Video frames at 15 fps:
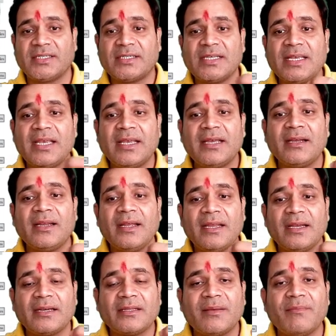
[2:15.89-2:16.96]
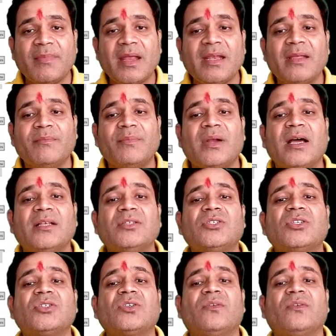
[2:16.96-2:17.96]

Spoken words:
see here the many branches